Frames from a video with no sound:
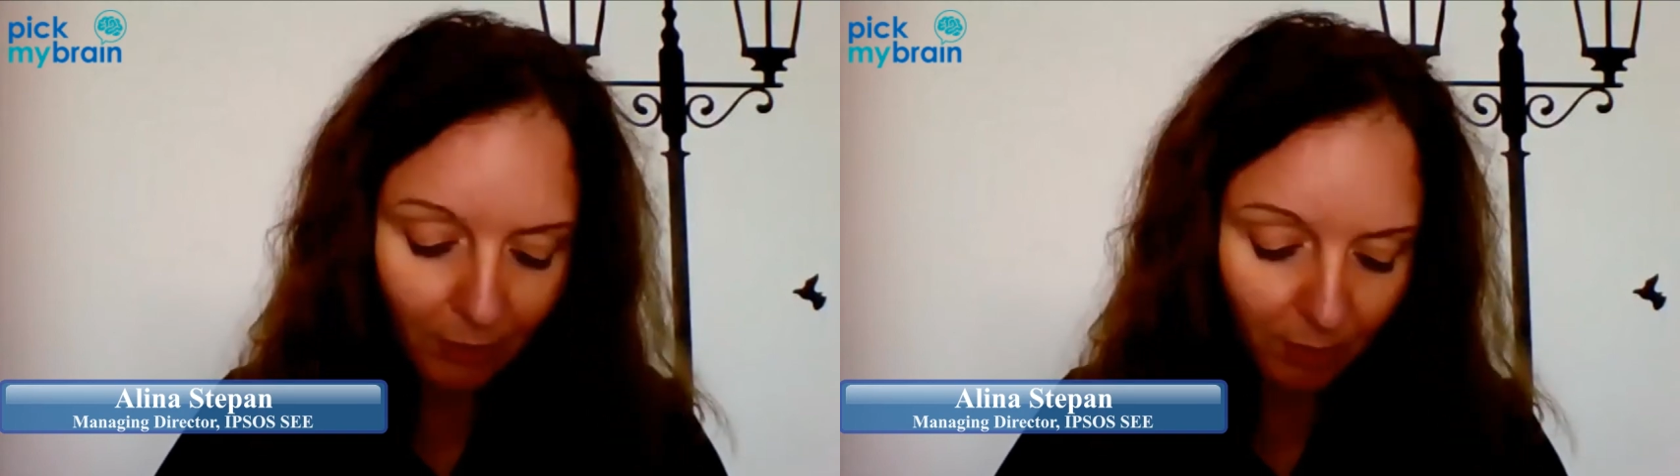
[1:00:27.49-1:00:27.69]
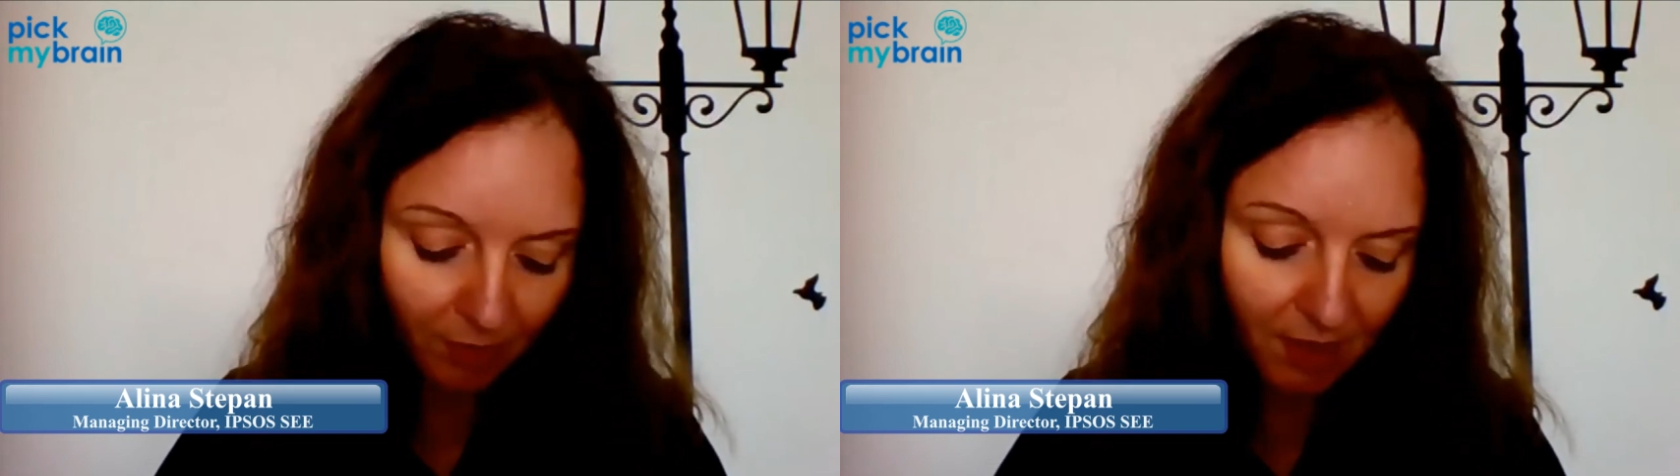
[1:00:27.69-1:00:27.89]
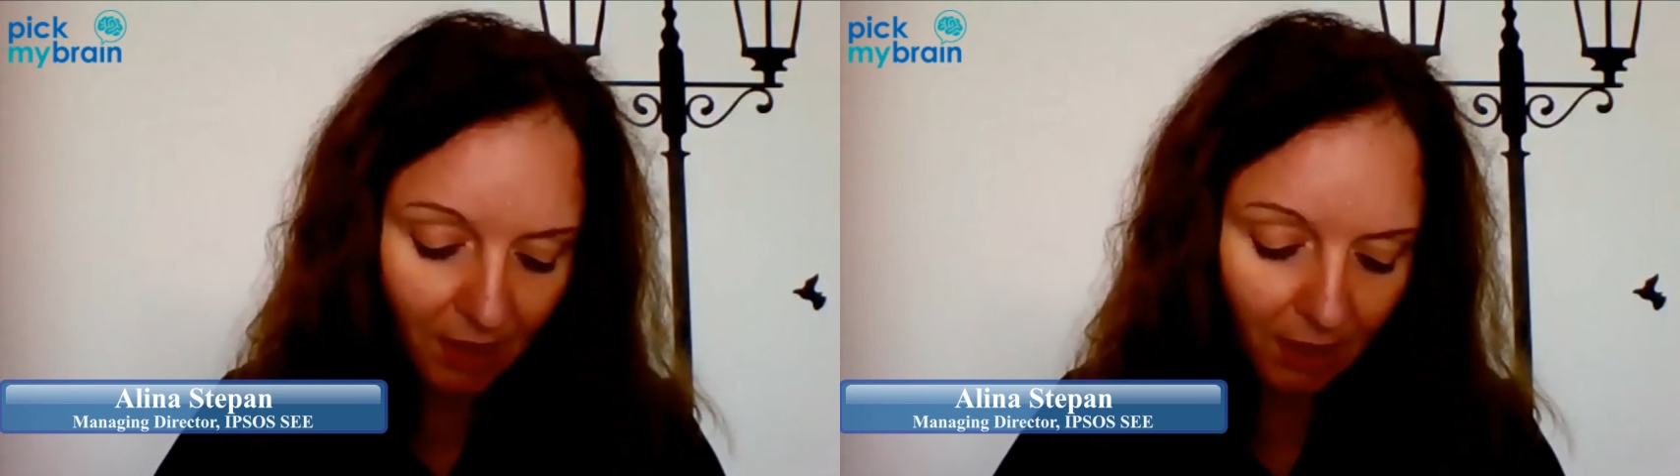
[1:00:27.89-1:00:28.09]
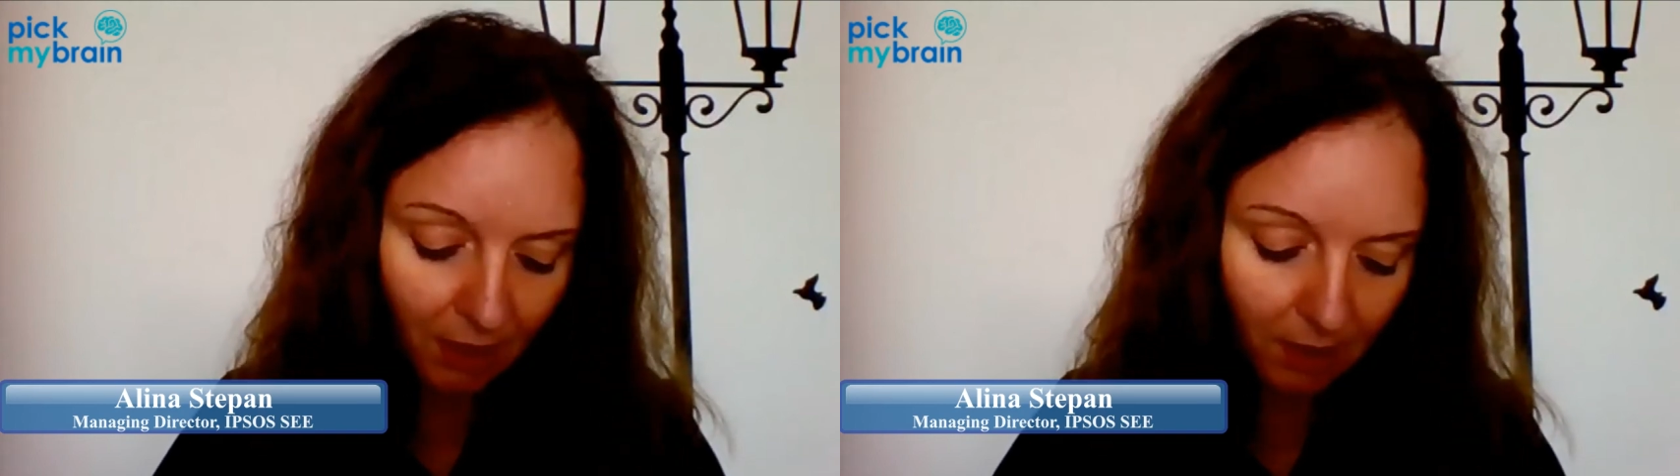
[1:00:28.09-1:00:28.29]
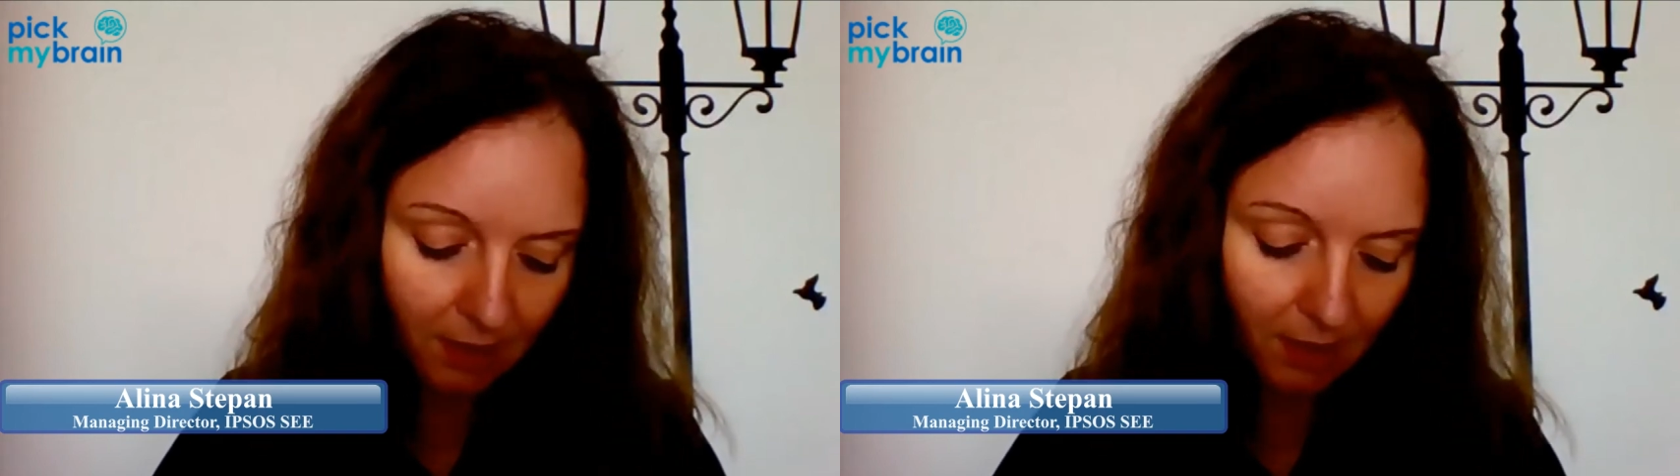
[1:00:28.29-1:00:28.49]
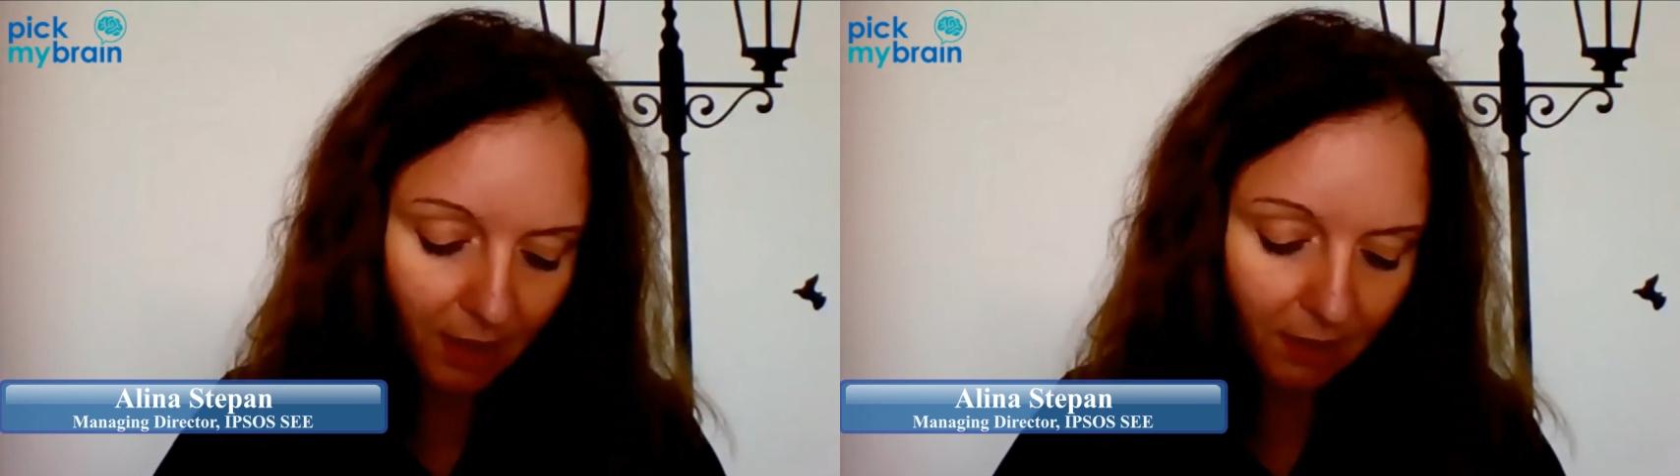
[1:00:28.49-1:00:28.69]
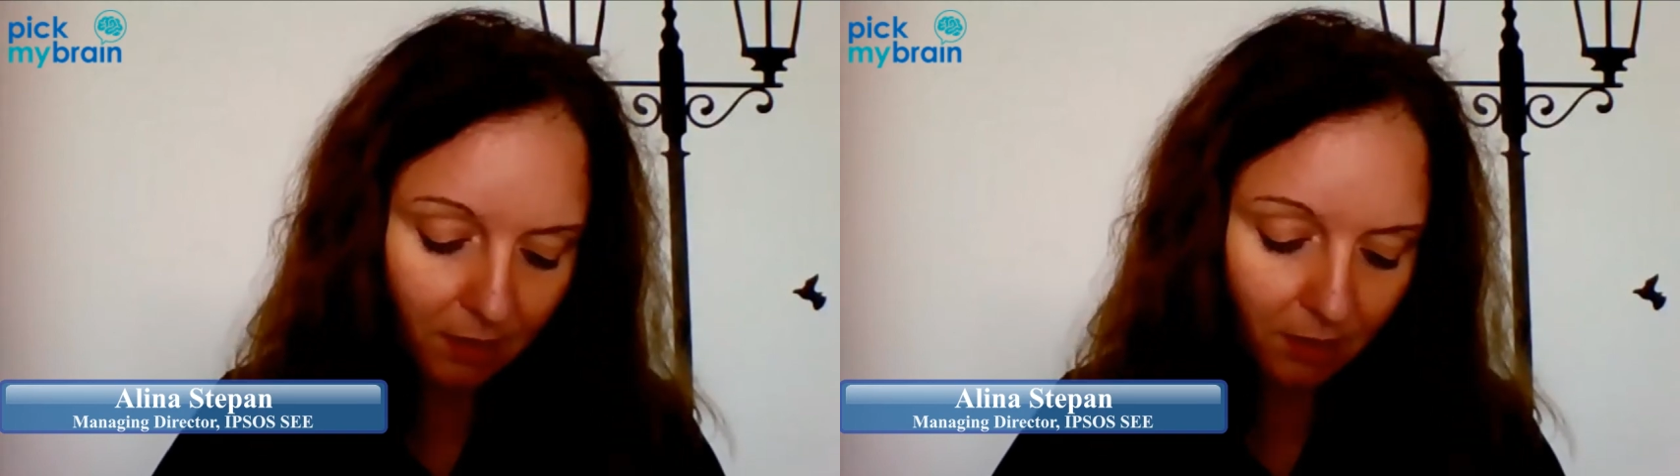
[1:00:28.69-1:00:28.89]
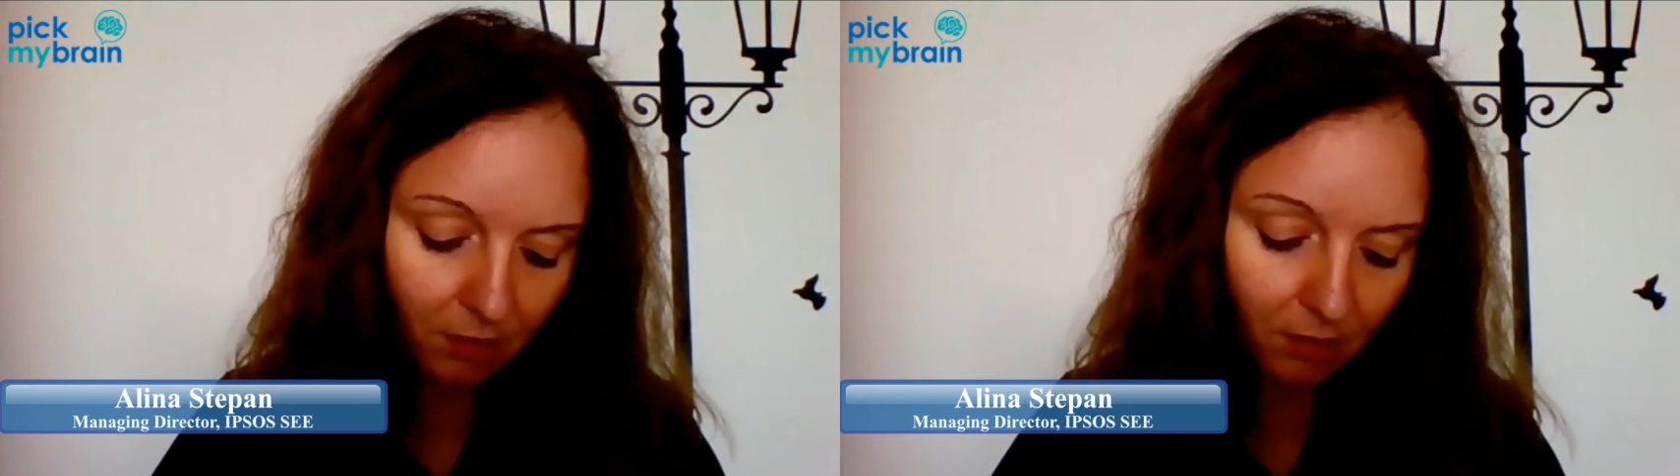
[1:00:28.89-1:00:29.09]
what we've seen is that,